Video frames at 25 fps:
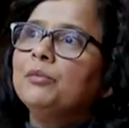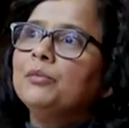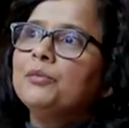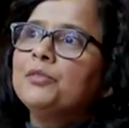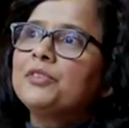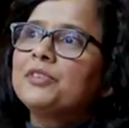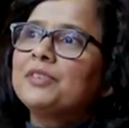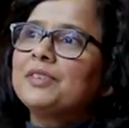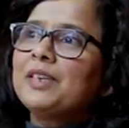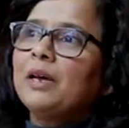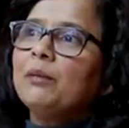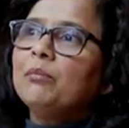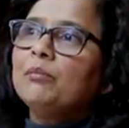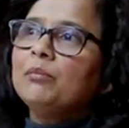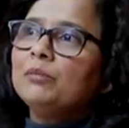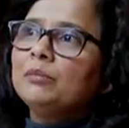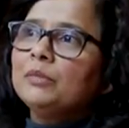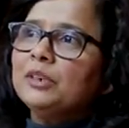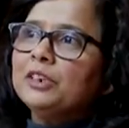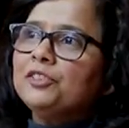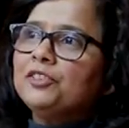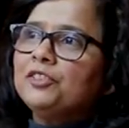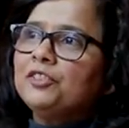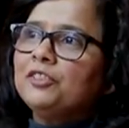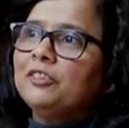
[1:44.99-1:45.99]
Some
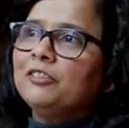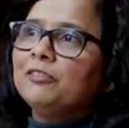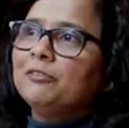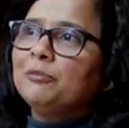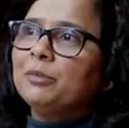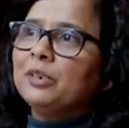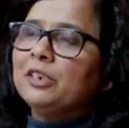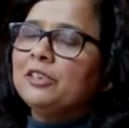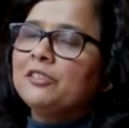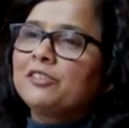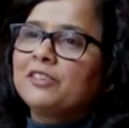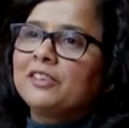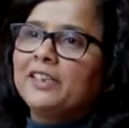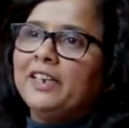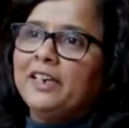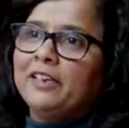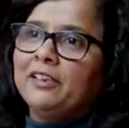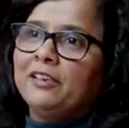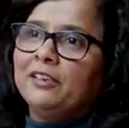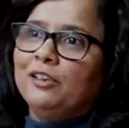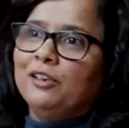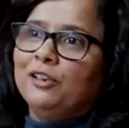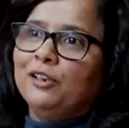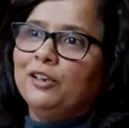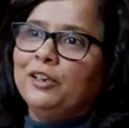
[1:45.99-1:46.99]
achievements
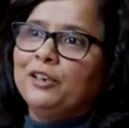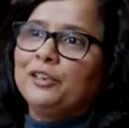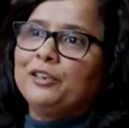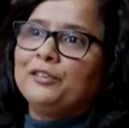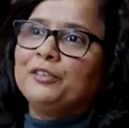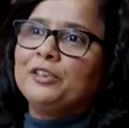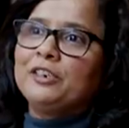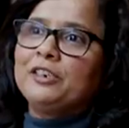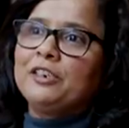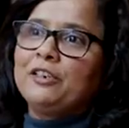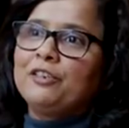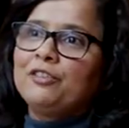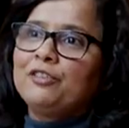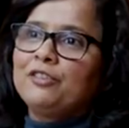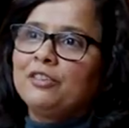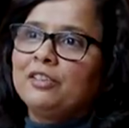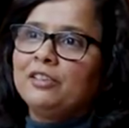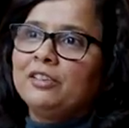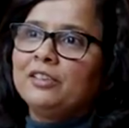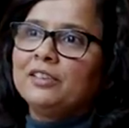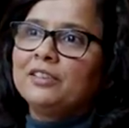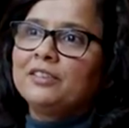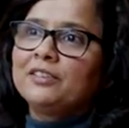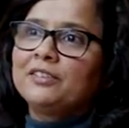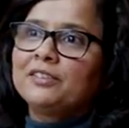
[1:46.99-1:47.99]
get a lot of
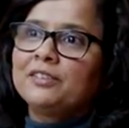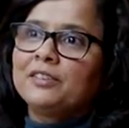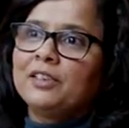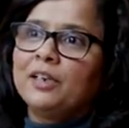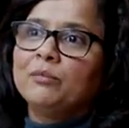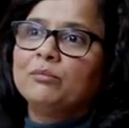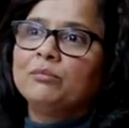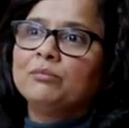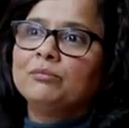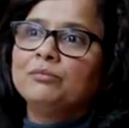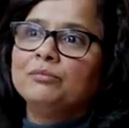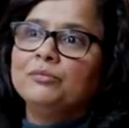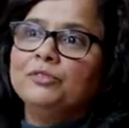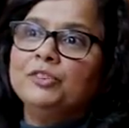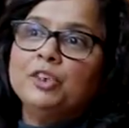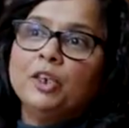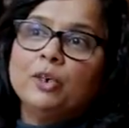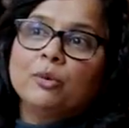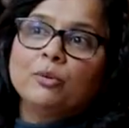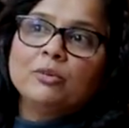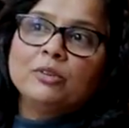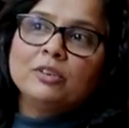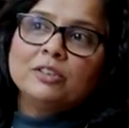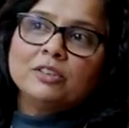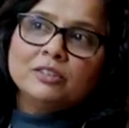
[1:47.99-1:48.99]
attention and some
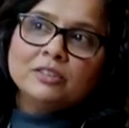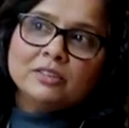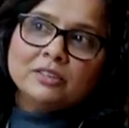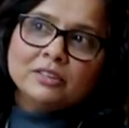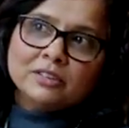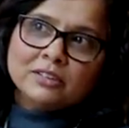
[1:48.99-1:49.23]
don't.